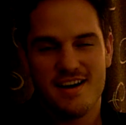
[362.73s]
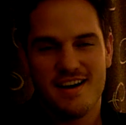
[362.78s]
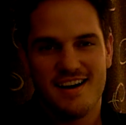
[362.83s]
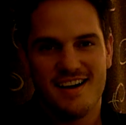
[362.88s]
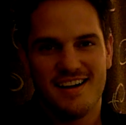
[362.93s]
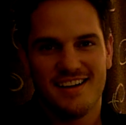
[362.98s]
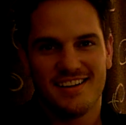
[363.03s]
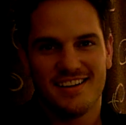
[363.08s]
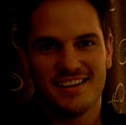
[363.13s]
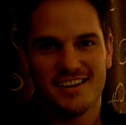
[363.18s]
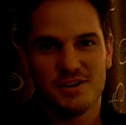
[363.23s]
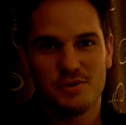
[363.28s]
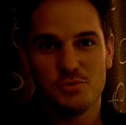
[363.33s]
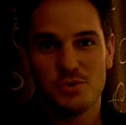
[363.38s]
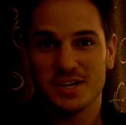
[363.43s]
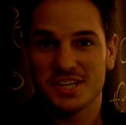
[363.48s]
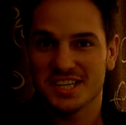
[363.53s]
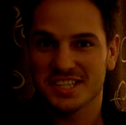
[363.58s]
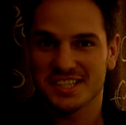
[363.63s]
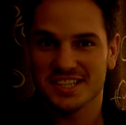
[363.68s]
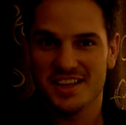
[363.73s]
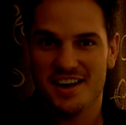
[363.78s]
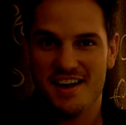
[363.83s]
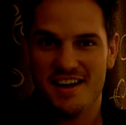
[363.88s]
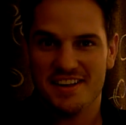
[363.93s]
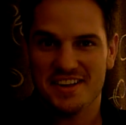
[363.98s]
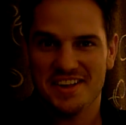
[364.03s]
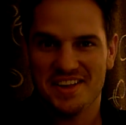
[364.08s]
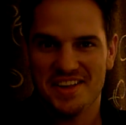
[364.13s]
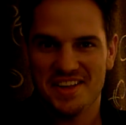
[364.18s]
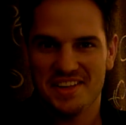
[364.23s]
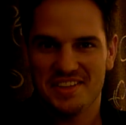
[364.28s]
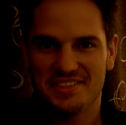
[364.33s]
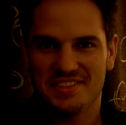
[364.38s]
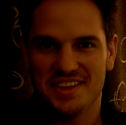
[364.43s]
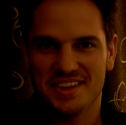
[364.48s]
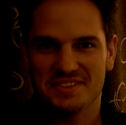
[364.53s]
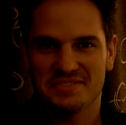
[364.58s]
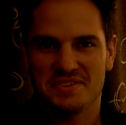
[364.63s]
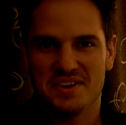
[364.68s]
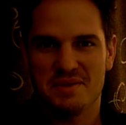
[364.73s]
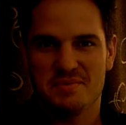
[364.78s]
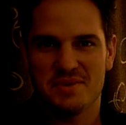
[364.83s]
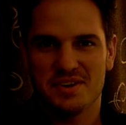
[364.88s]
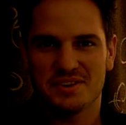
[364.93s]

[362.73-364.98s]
uh, wish us luck. Thanks very